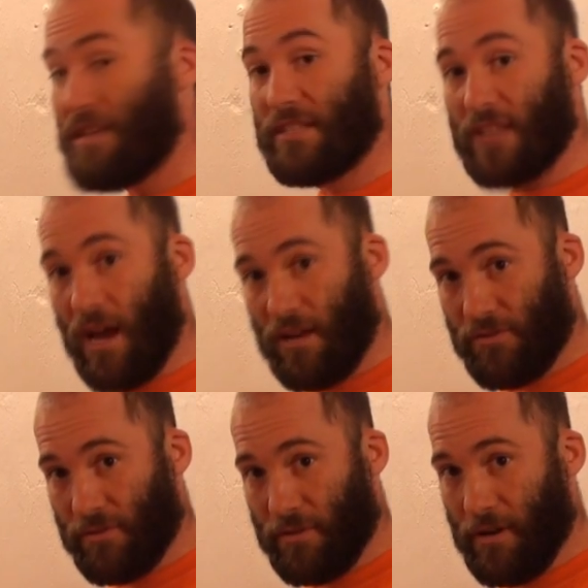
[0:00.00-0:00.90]
is not
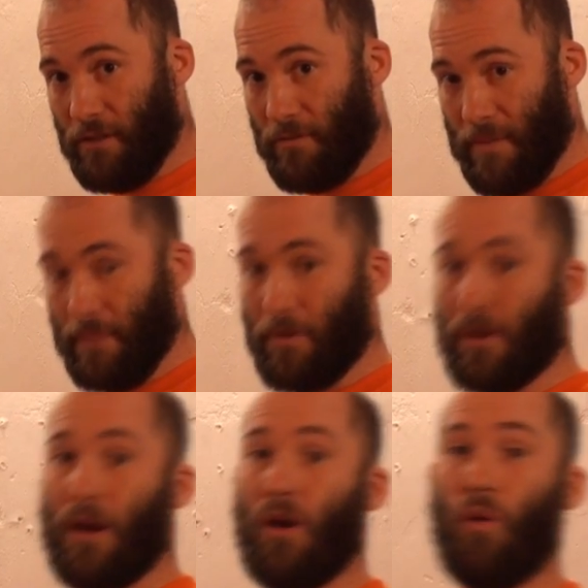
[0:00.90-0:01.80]
true though,
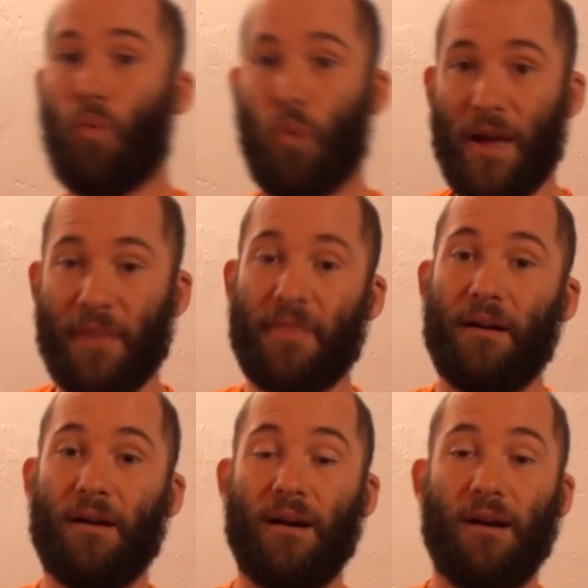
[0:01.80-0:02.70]
remember, with
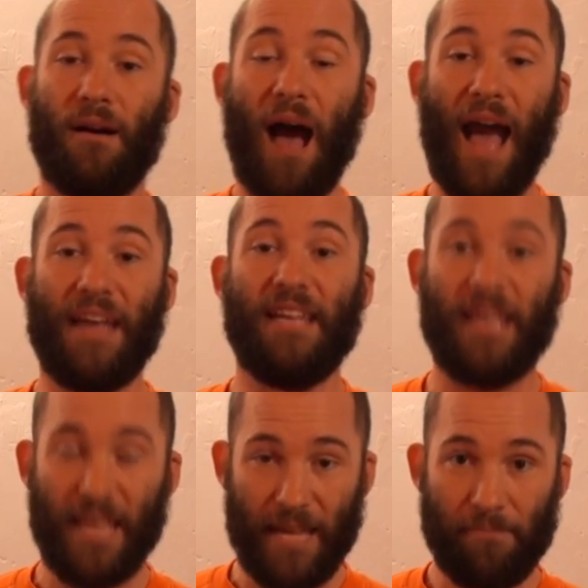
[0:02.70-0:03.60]
uh, I D
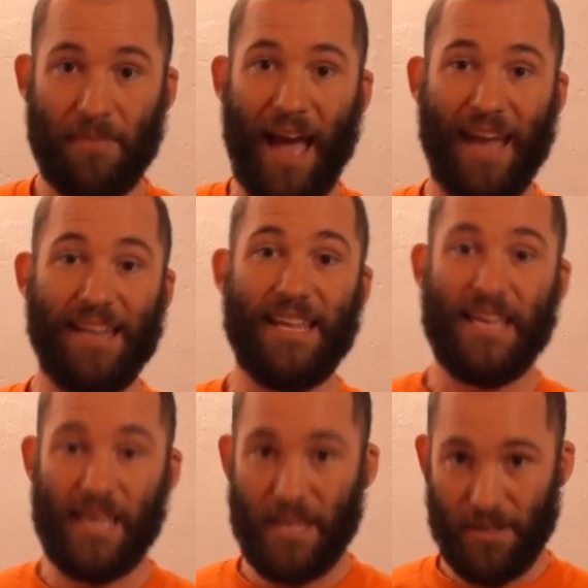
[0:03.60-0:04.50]
E. I D
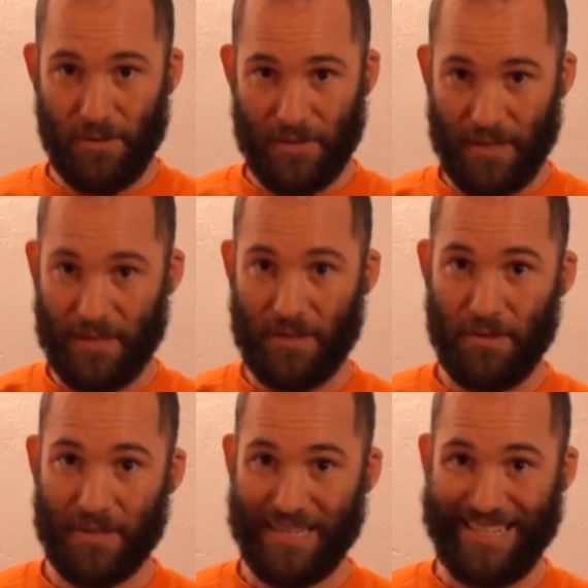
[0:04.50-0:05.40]
E uses,
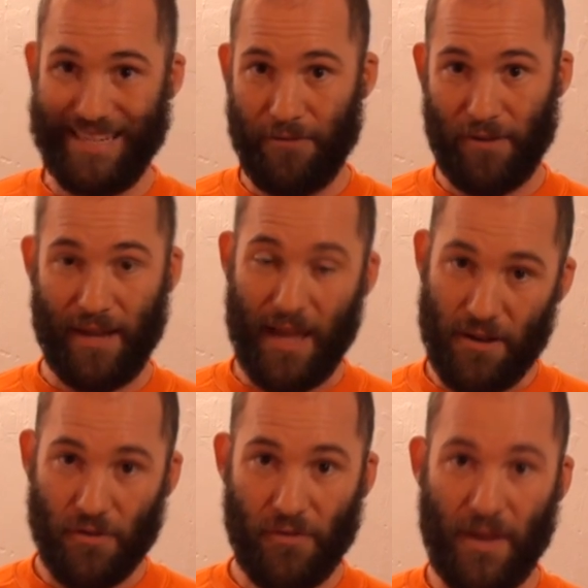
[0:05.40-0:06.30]
uses a different
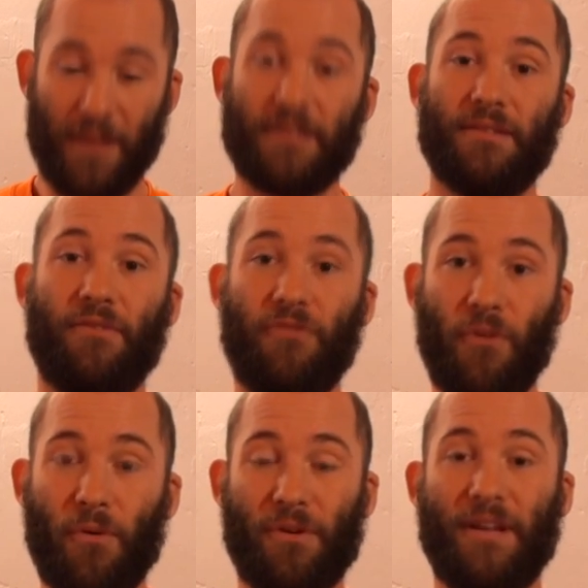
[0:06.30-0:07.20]
interface
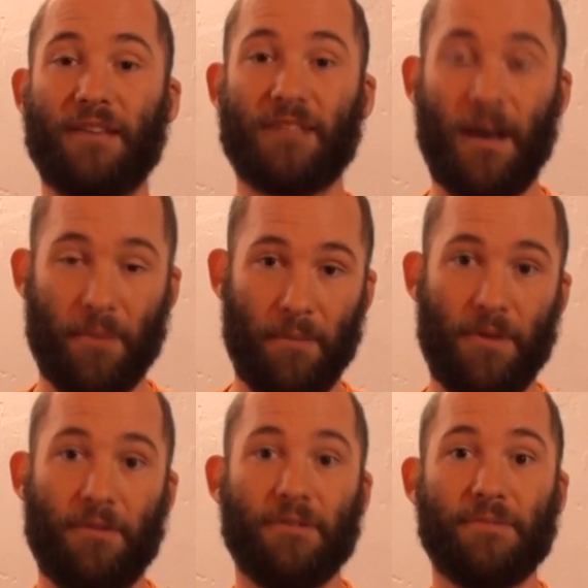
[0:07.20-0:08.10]
for desktop
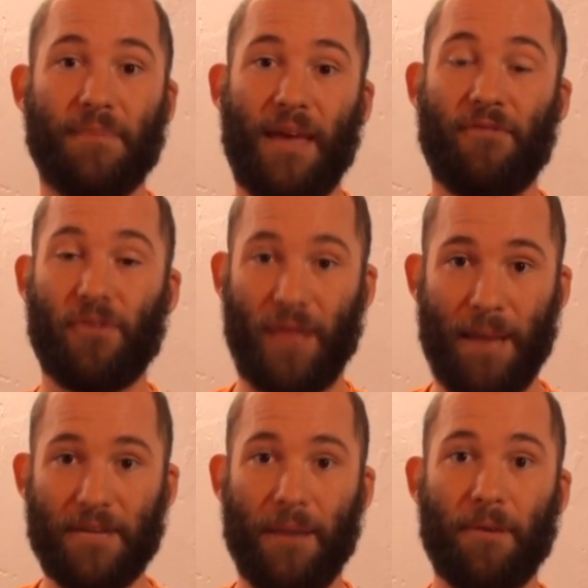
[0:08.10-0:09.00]
computers and for
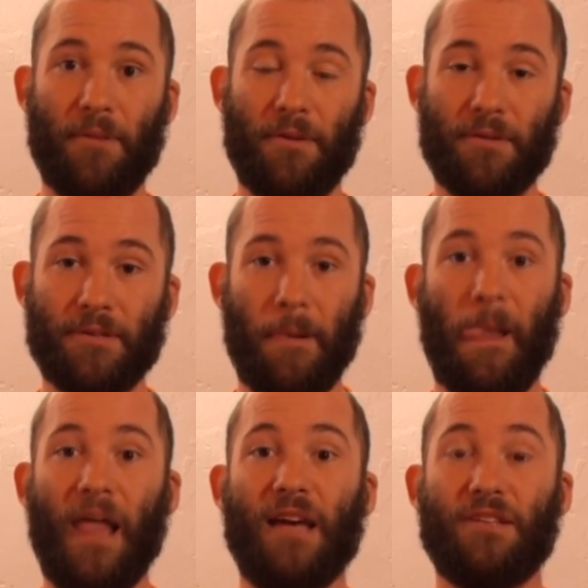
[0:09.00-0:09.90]
laptop computers.
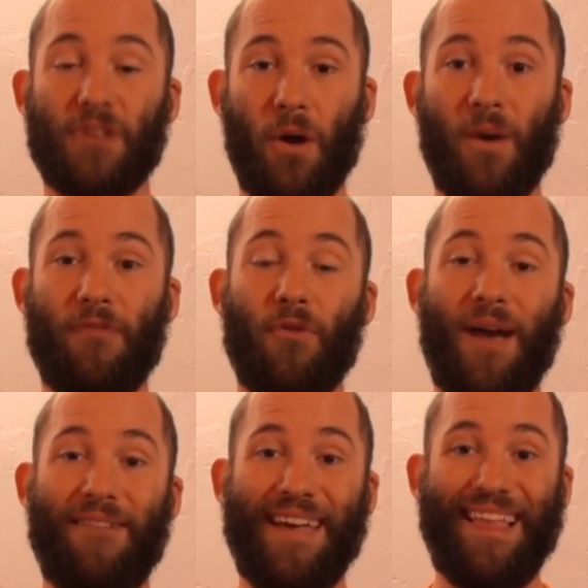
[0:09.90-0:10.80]
So if you
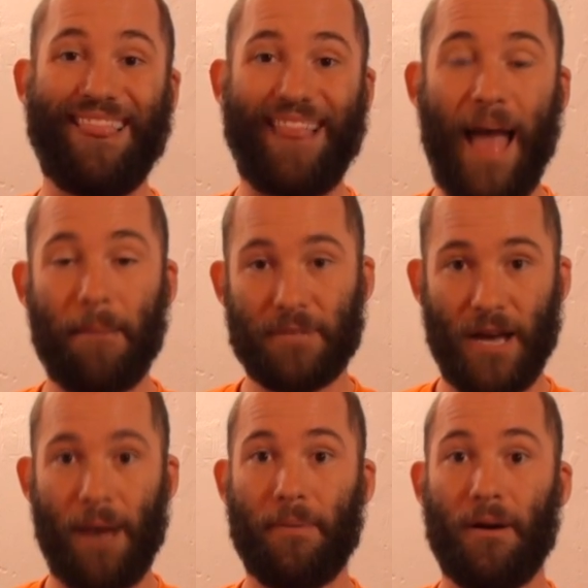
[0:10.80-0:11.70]
have a
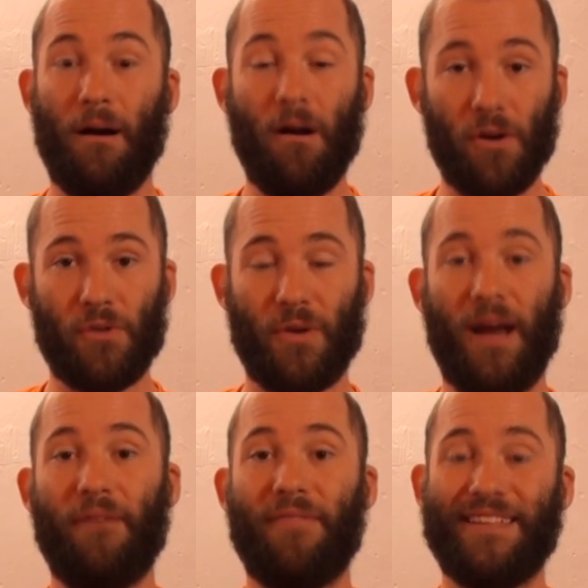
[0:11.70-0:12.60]
laptop hard
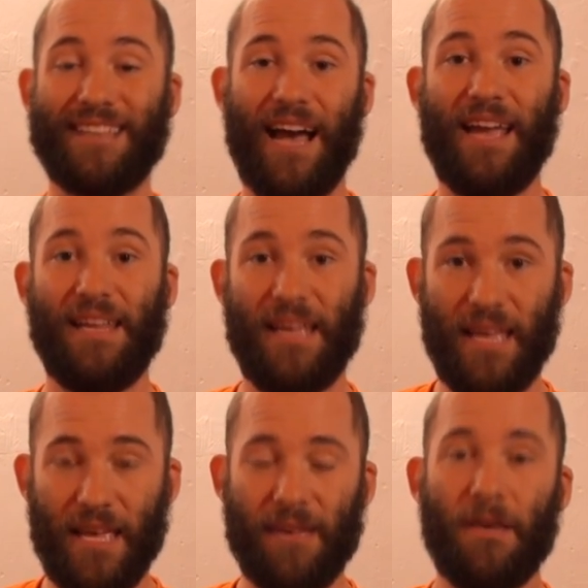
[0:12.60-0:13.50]
drive that's I D
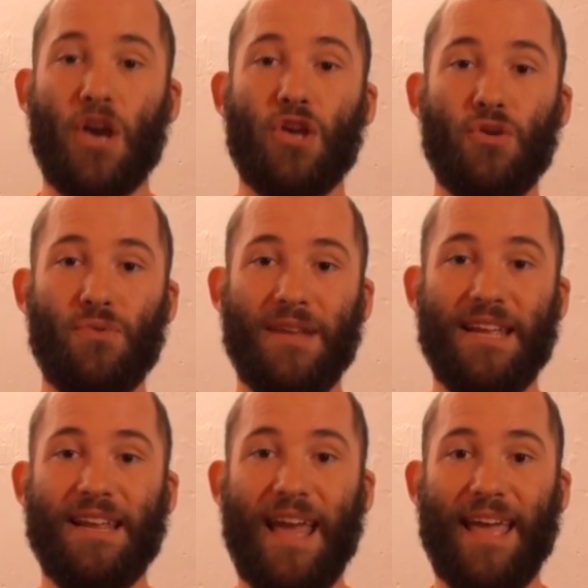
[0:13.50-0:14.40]
E, you
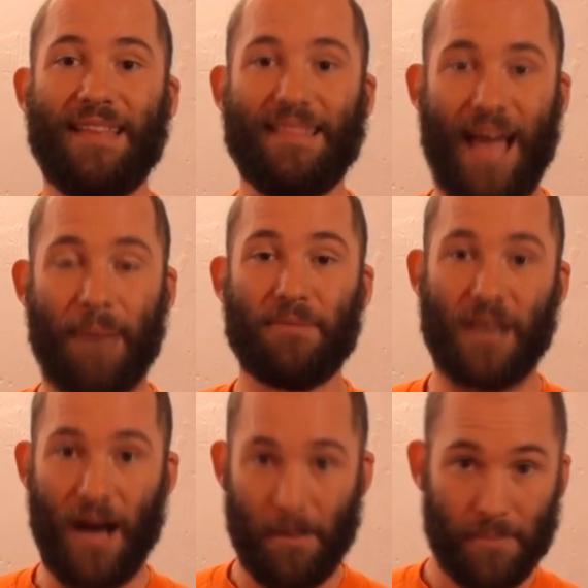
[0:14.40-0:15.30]
need a
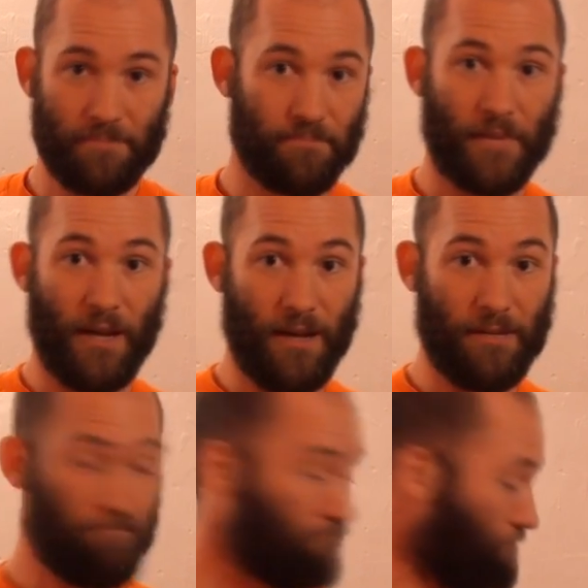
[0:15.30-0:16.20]
laptop uh,